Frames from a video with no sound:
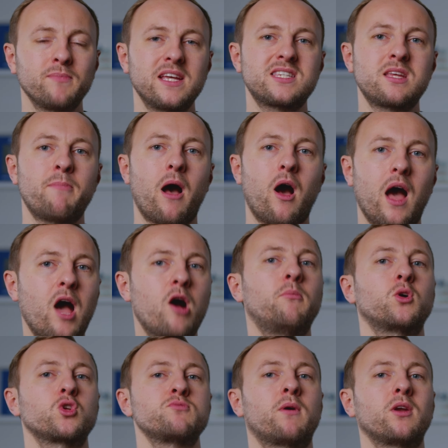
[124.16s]
it's about how
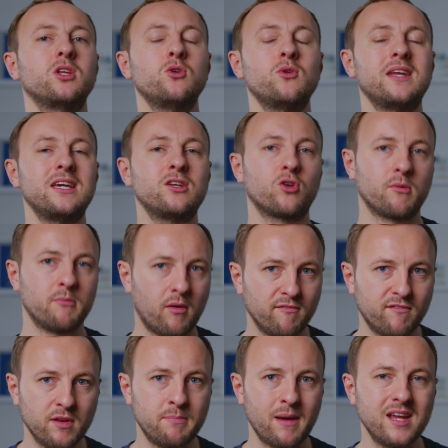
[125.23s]
much money you need on a
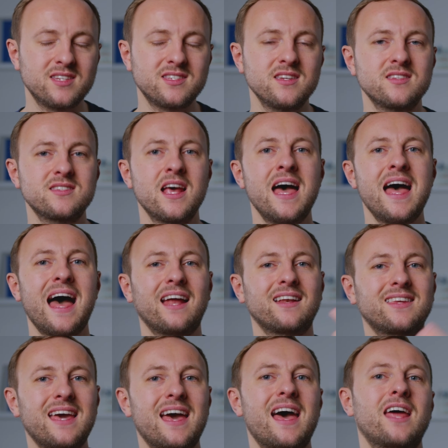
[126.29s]
monthly basis
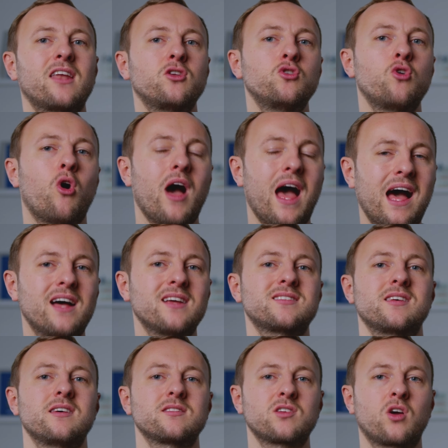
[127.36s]
and can your
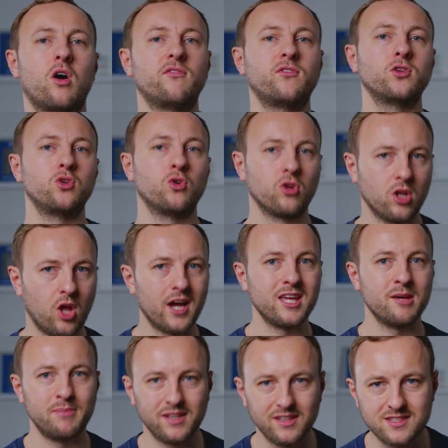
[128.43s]
assets cover your
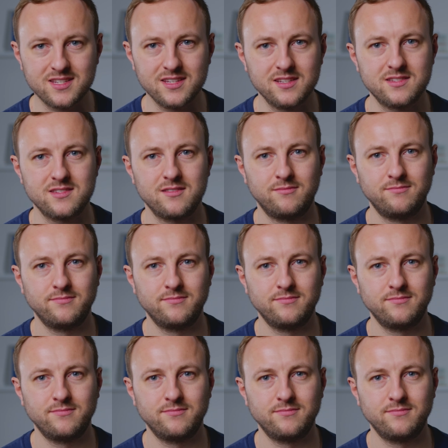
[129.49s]
liabilities.